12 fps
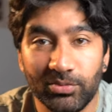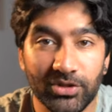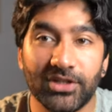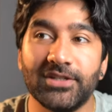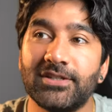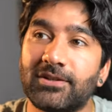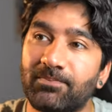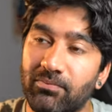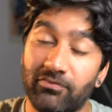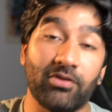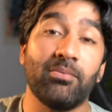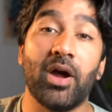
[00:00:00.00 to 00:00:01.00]
because
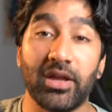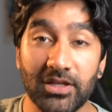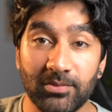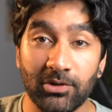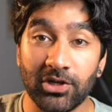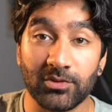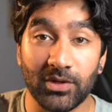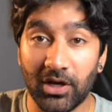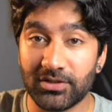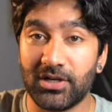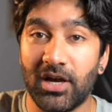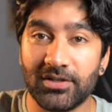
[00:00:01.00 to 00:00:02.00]
from my experience, when I
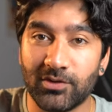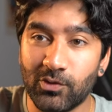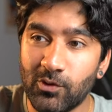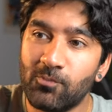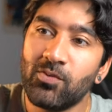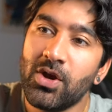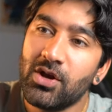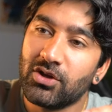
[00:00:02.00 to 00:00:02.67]
was in high school,